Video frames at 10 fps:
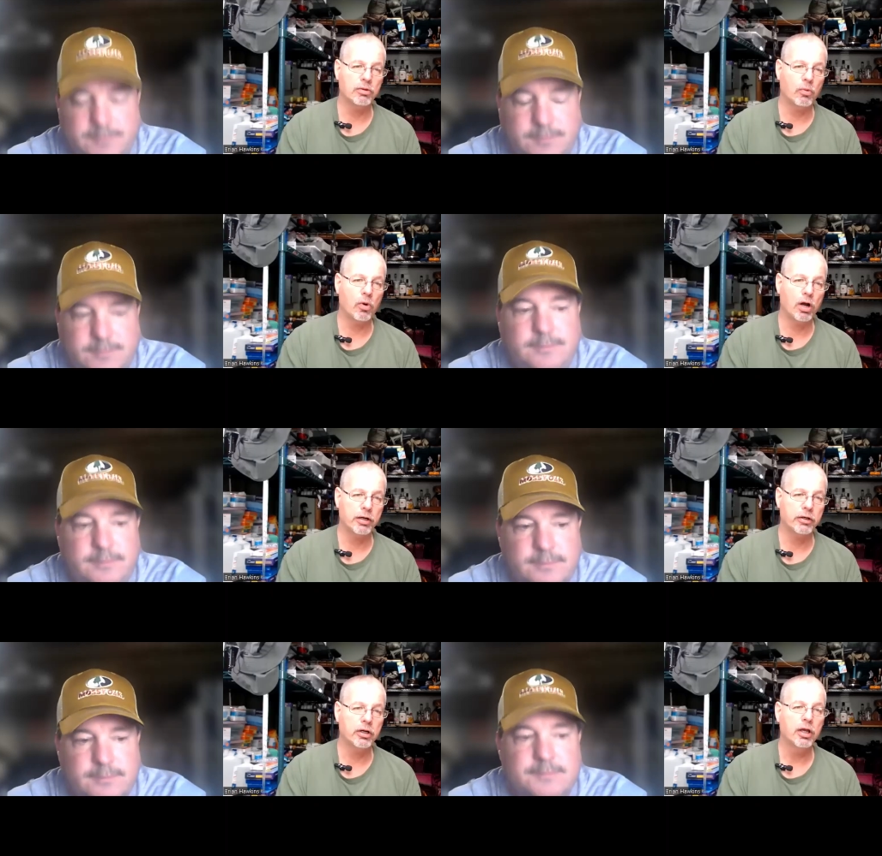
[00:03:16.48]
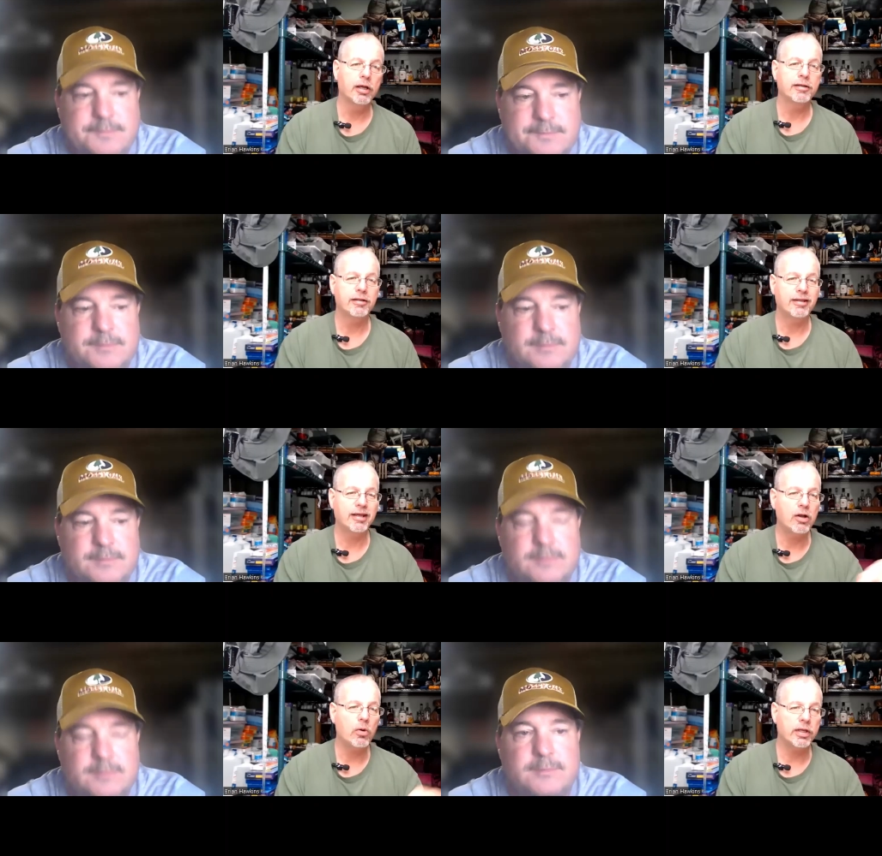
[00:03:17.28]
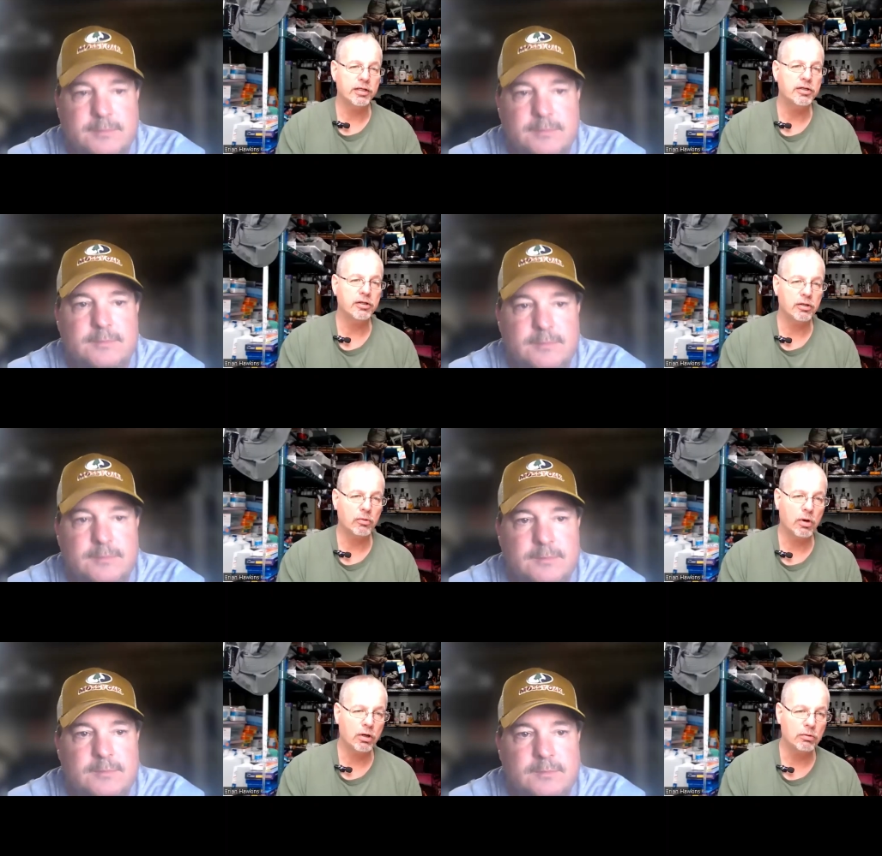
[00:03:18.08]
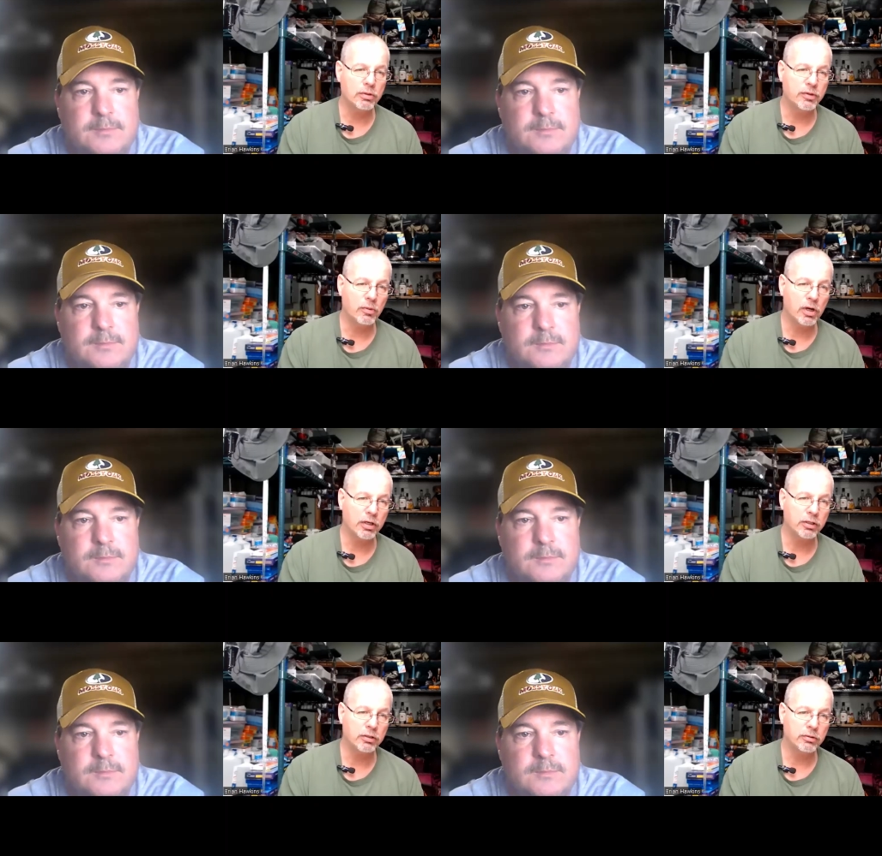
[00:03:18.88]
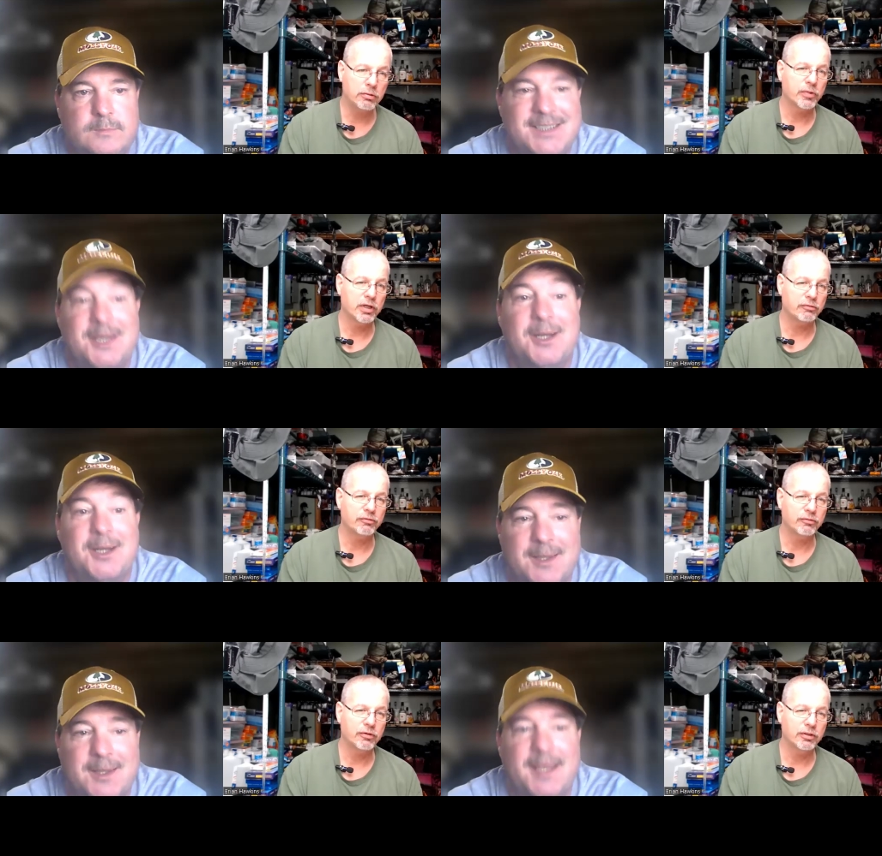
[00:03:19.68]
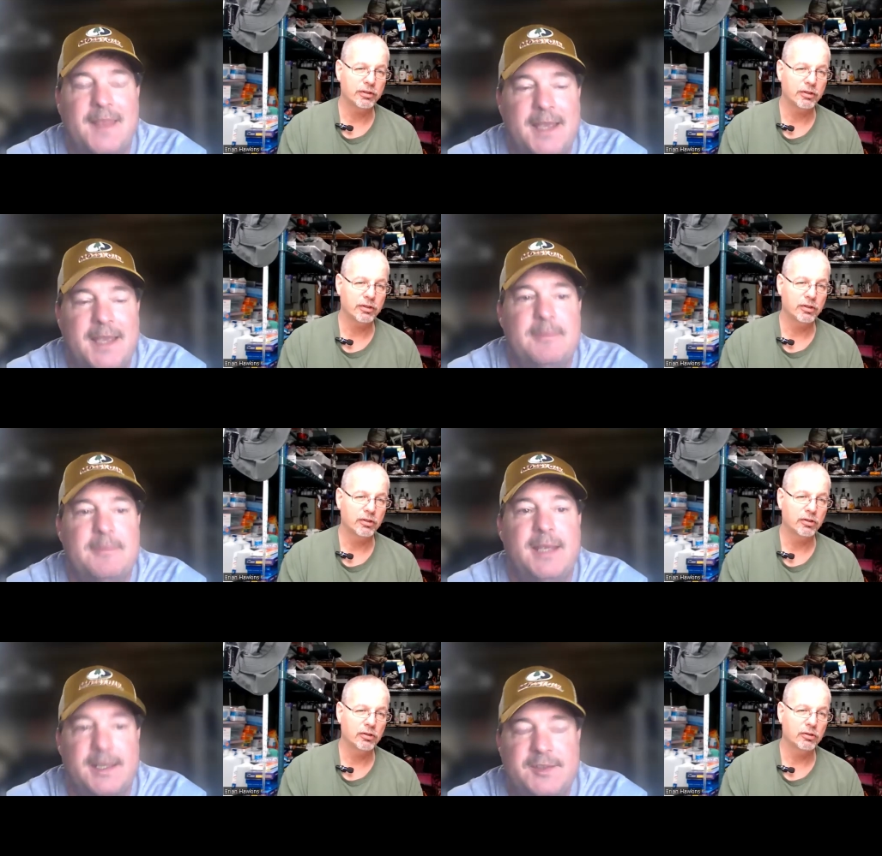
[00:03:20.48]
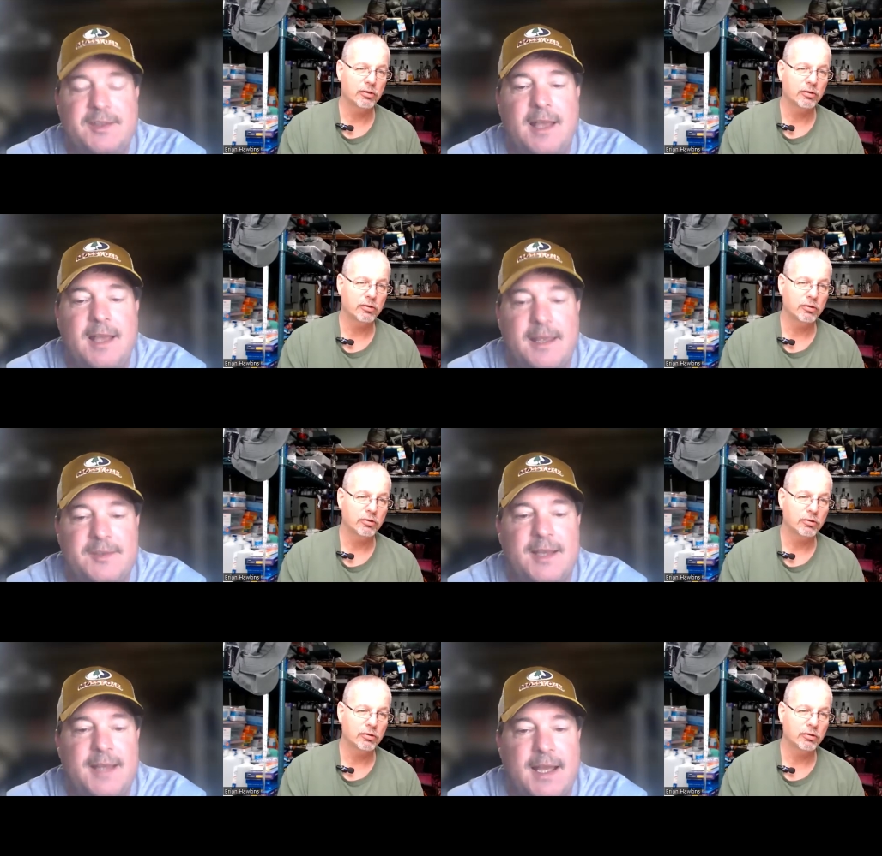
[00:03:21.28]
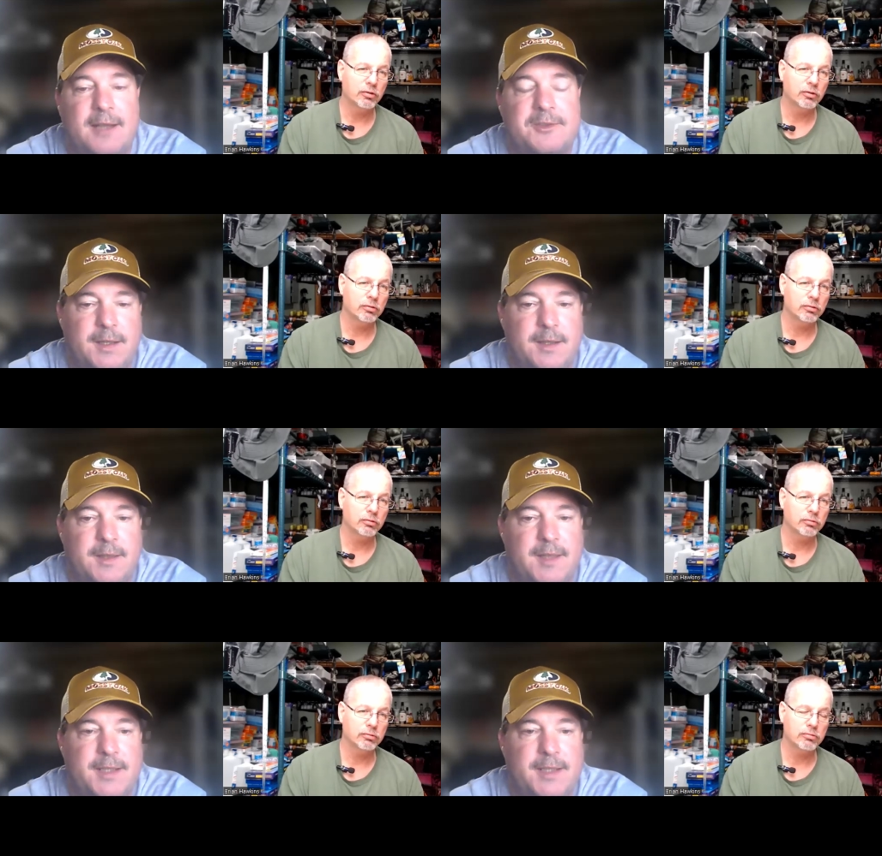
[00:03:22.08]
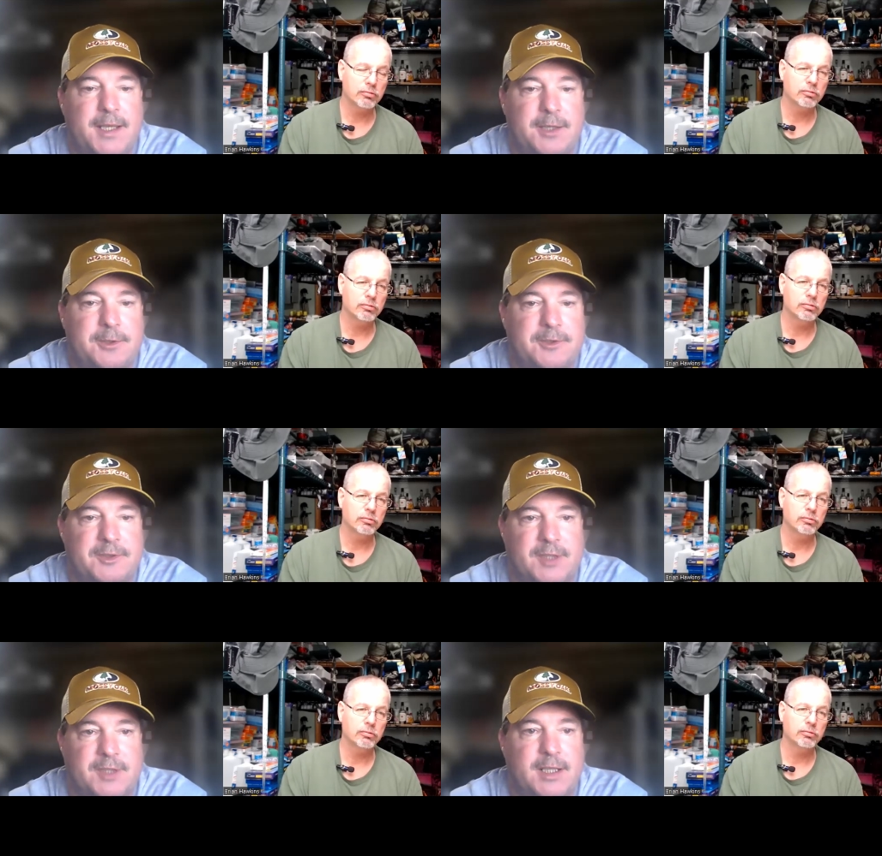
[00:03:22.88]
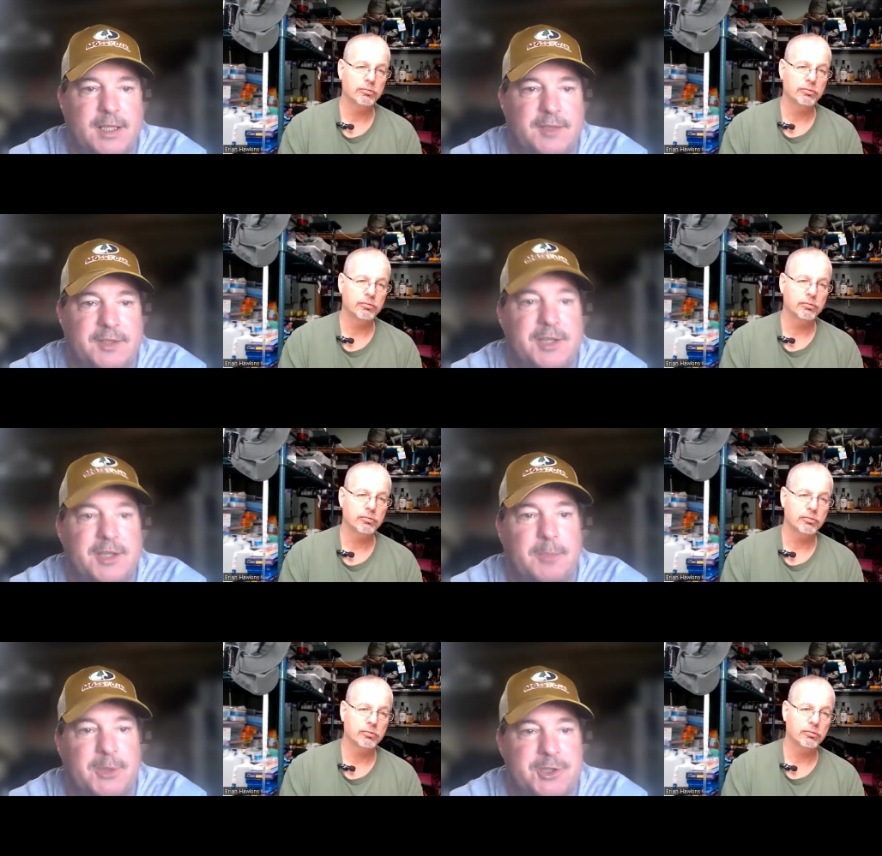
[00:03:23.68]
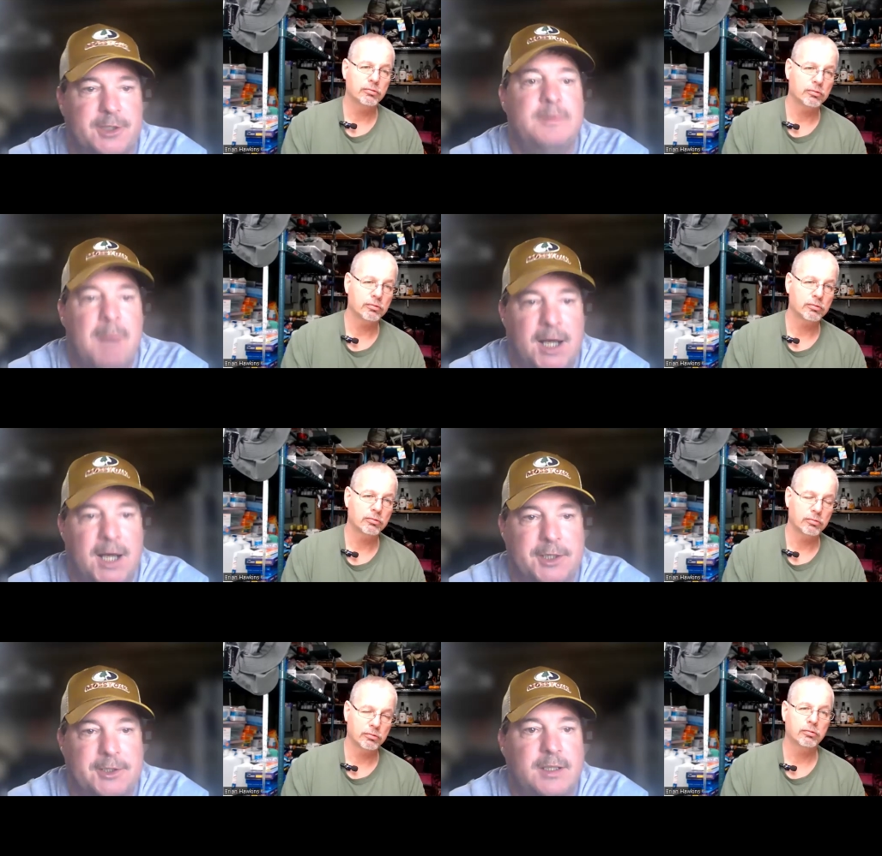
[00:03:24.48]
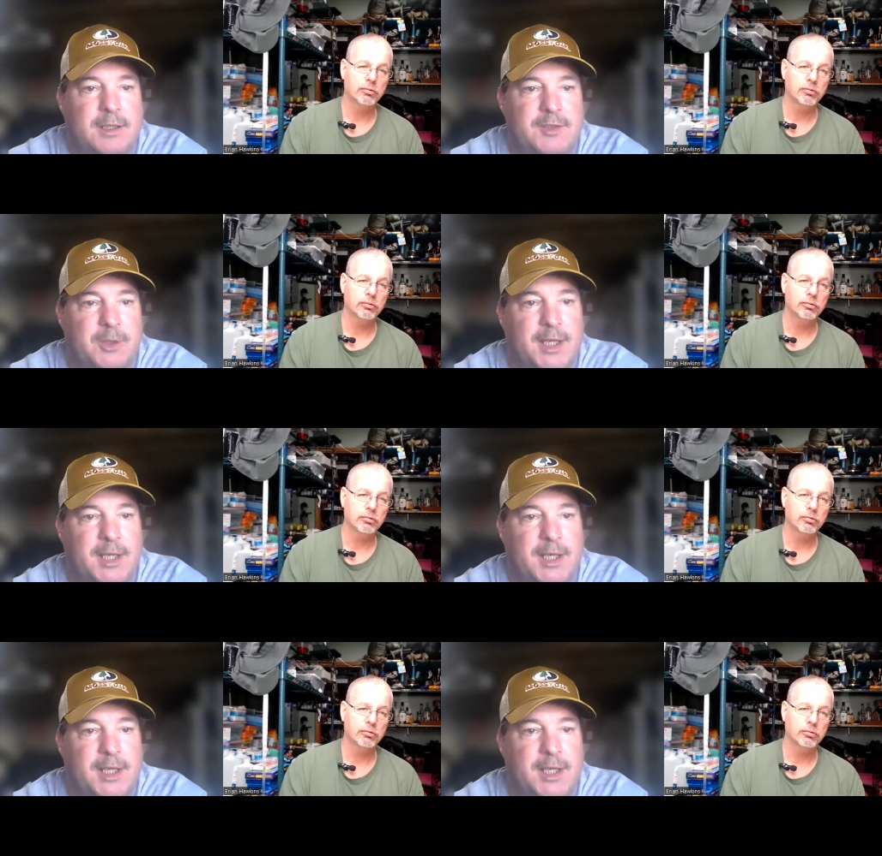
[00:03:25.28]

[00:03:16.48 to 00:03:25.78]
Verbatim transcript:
Speaker 1: wall with water. Did they go into the wall with the water?
Speaker 2: No, no. They, they, came inside the, inside the house. The thing they use is a is a temperature monitor, so it